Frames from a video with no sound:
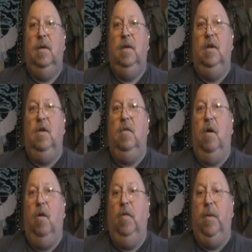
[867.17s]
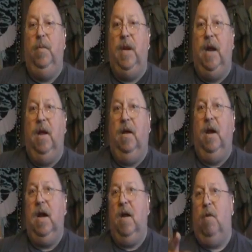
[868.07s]
you hold them down.
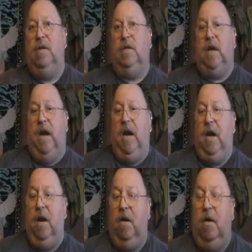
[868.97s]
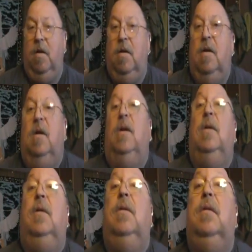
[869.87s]
I got one saying here.
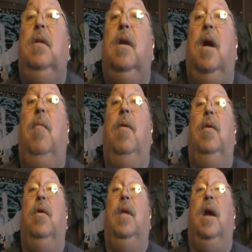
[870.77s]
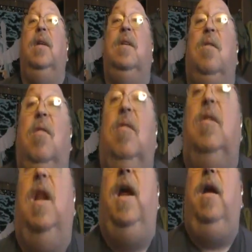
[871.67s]
No, I won't do that. It's going
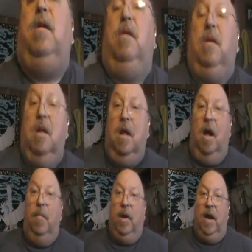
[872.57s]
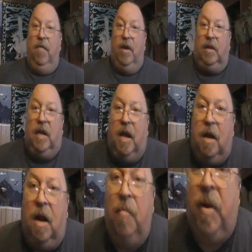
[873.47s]
too late. I'm going to leave it at
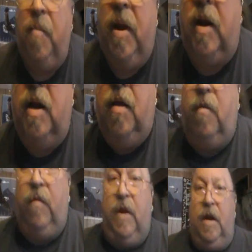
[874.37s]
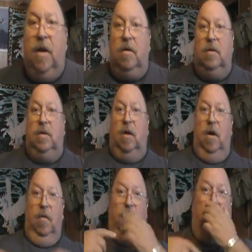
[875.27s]
that. I might make another video.
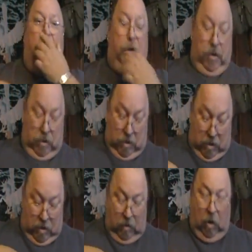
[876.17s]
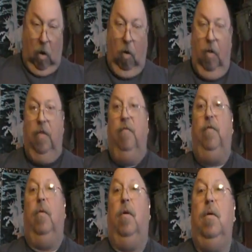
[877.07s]
Sorry, I'm falling on. There's a hole in the
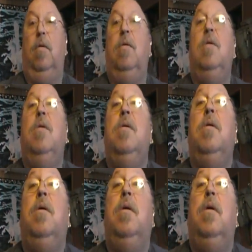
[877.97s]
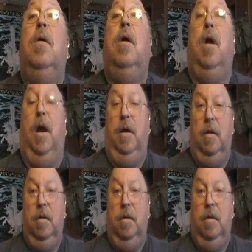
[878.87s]
floor. Alright.